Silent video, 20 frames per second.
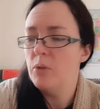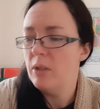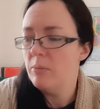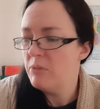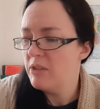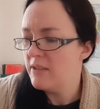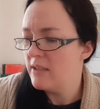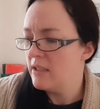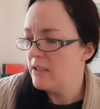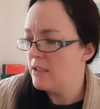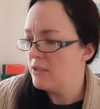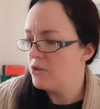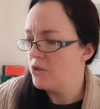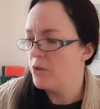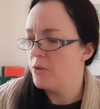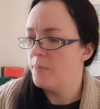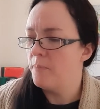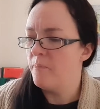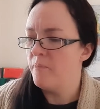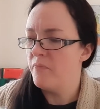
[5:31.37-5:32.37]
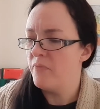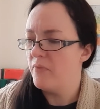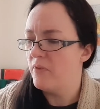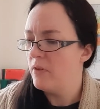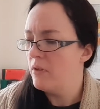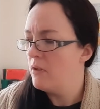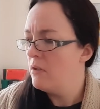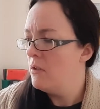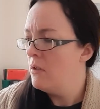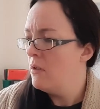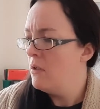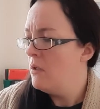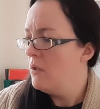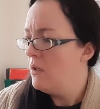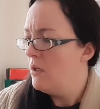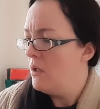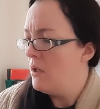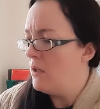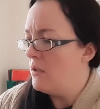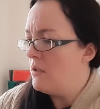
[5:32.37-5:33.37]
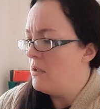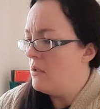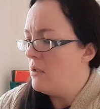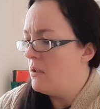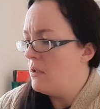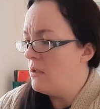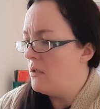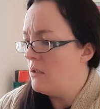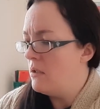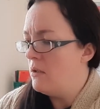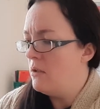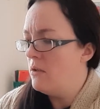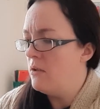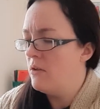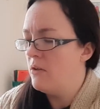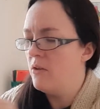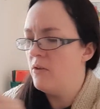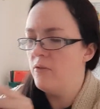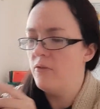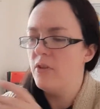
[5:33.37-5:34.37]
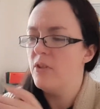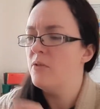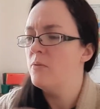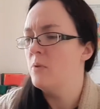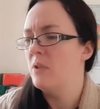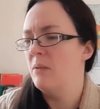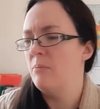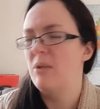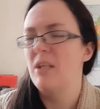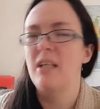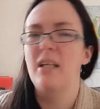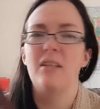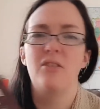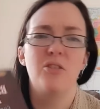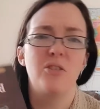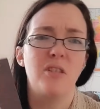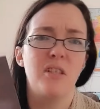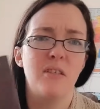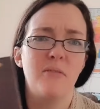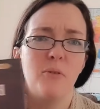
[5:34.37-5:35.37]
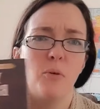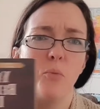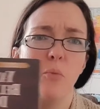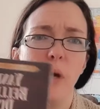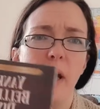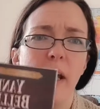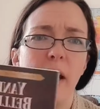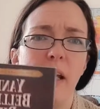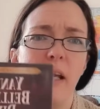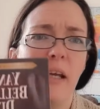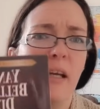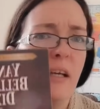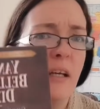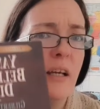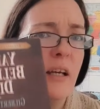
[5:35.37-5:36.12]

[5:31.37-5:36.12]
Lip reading: I'm going to send that to her. And then this one I might actually give away.